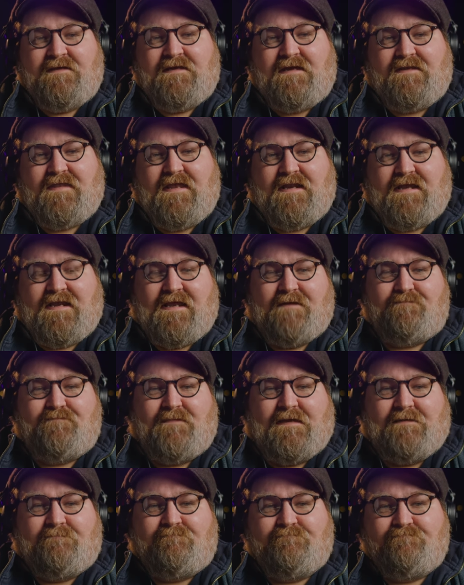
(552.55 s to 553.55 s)
And then it hit
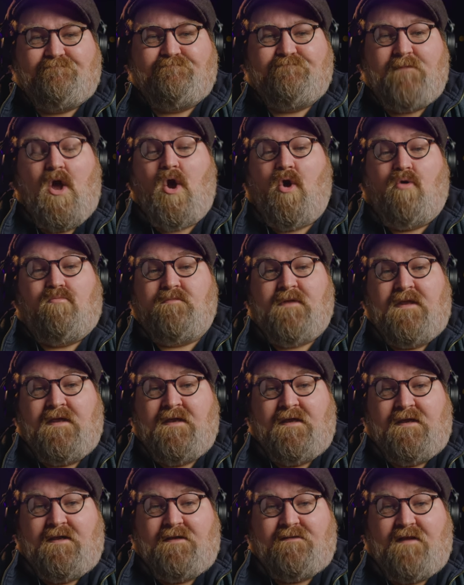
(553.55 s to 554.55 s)
me. No,
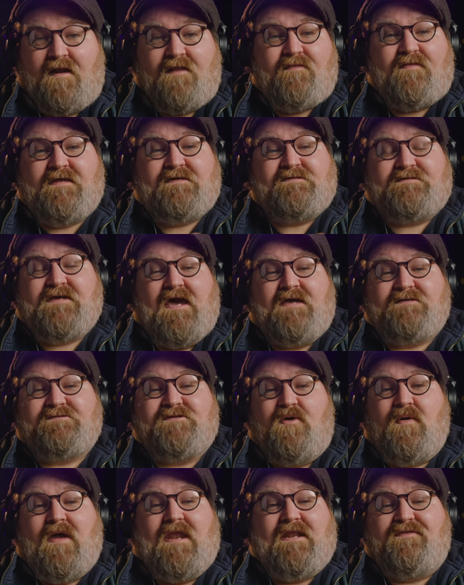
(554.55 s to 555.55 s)
none of these guys
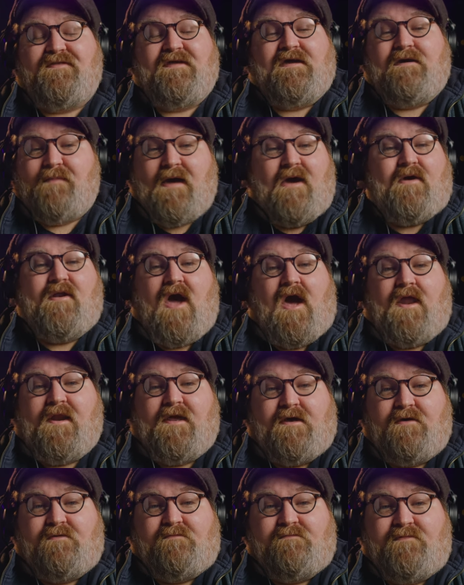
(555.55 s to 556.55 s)
know anything about
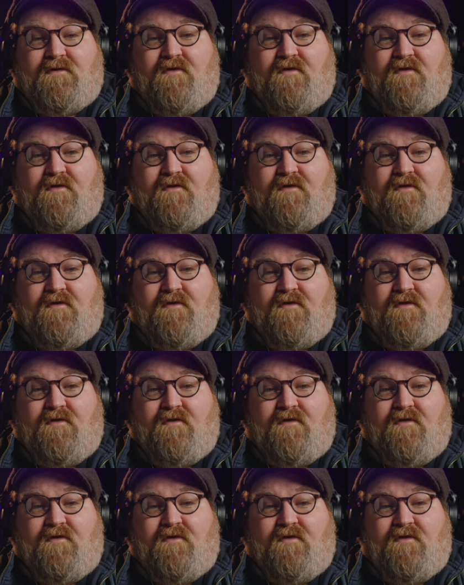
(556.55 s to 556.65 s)
audio.